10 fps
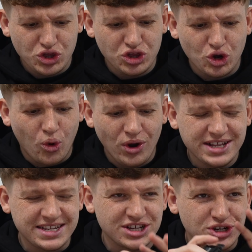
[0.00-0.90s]
the
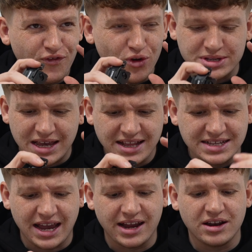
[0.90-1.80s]
quality just feels
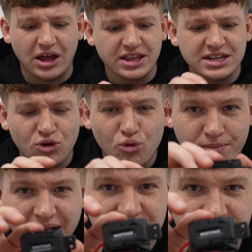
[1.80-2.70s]
insane. Like these are all
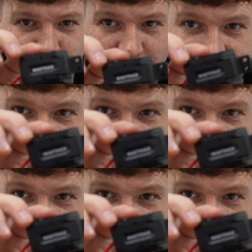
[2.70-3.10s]
metal as well, so